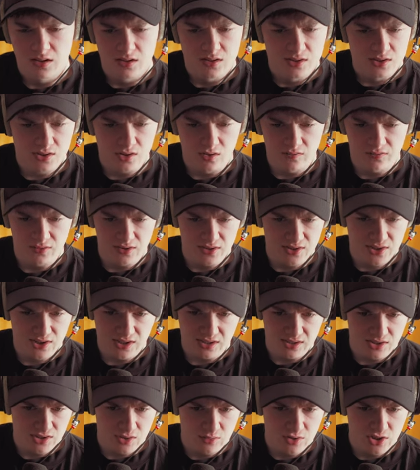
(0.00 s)
So for
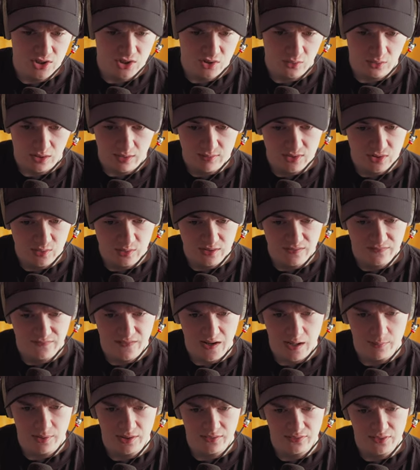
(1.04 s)
instance, you just saw I was doing the
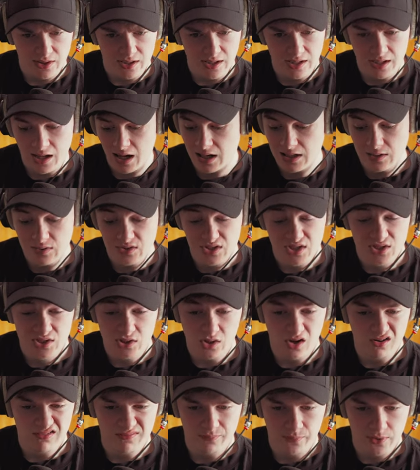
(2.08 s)
fabric there. I used the
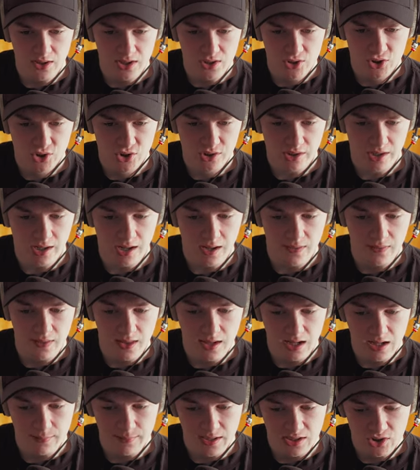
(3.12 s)
soft brush and
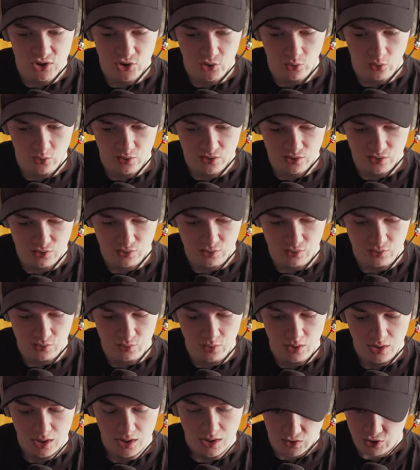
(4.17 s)
then I made sure to
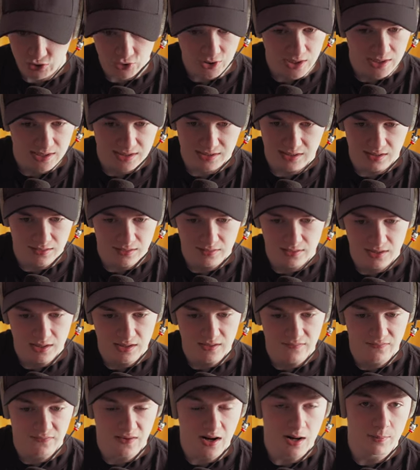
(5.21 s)
treat the
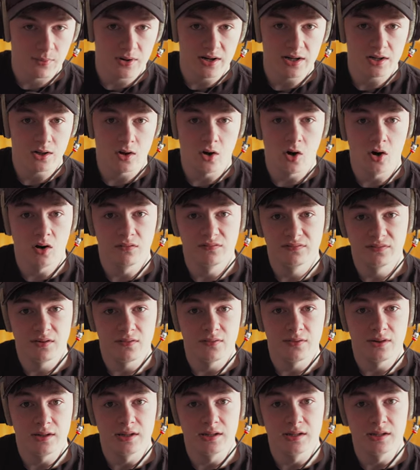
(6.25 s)
fabric of
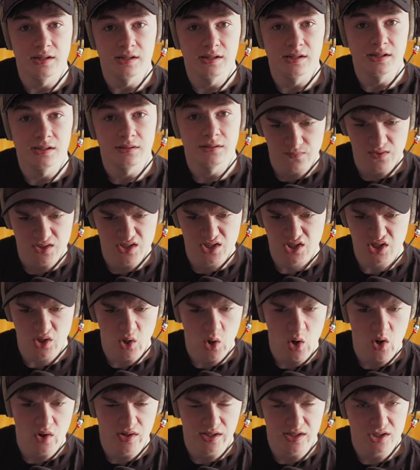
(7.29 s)
the
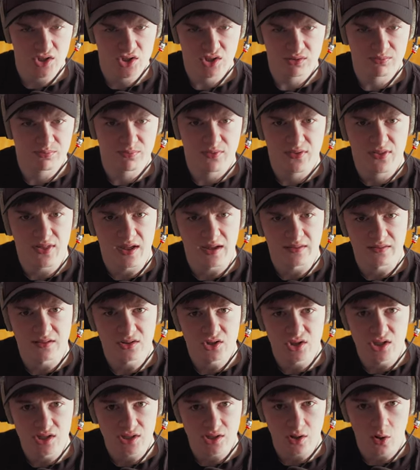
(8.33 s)
skirtish thing that
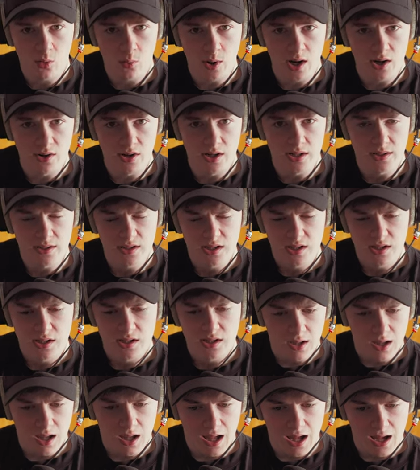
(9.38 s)
she's got wearing
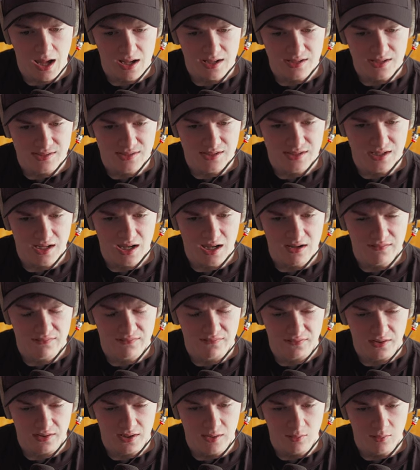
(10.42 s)
as if
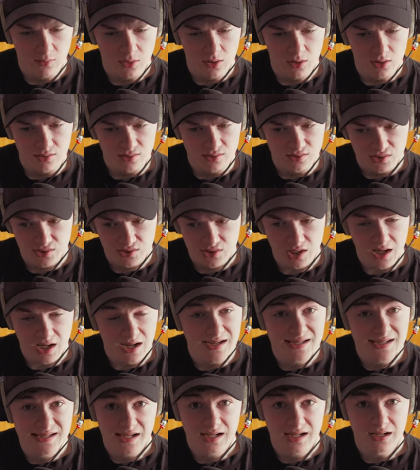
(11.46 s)
it was a
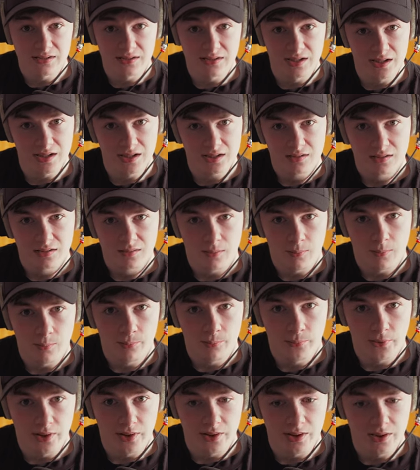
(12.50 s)
cylinder,
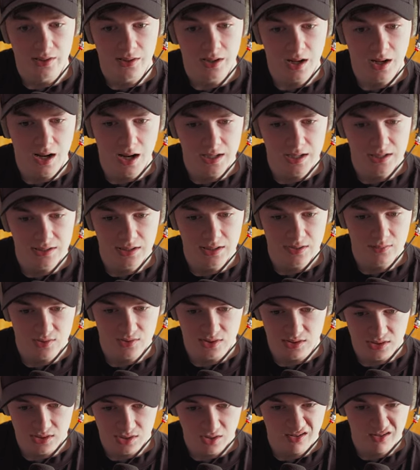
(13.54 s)
but I used
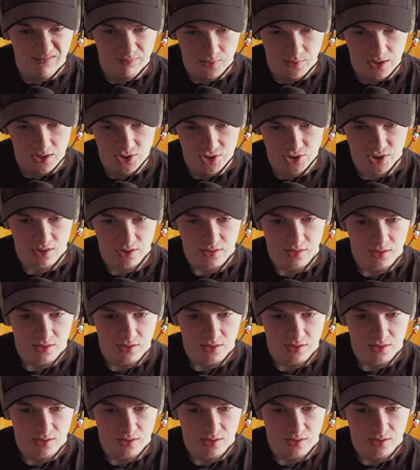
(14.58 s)
the soft brush